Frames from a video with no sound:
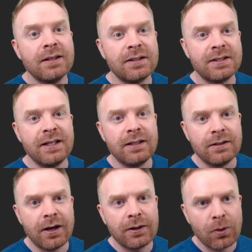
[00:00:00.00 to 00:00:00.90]
to see
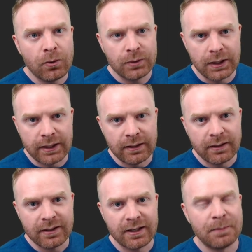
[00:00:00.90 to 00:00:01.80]
not only
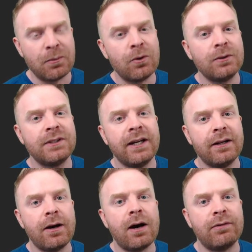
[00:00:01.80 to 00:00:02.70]
can it pull
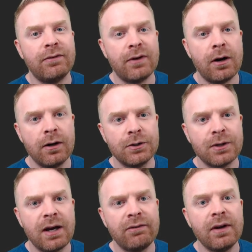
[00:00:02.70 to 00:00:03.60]
data off of a hard
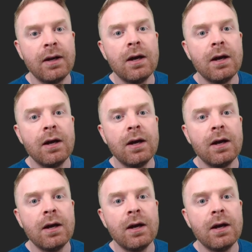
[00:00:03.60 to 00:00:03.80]
drive,